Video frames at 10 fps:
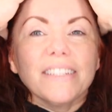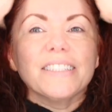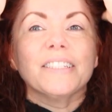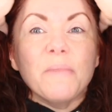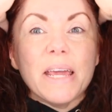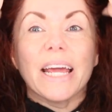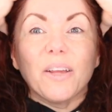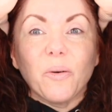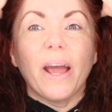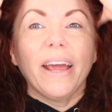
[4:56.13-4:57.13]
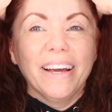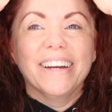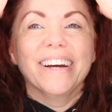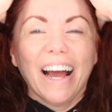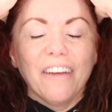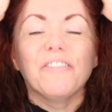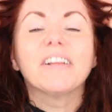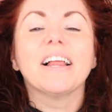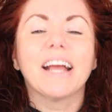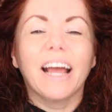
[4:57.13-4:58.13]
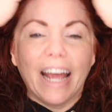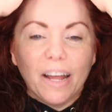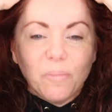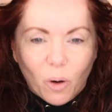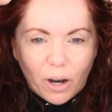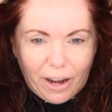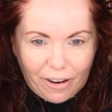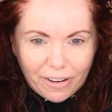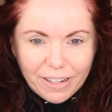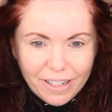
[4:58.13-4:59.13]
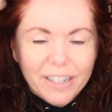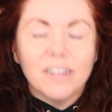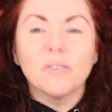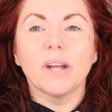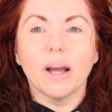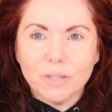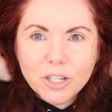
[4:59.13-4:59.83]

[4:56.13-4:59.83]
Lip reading: To me anyway, I feel like I had more hair when I was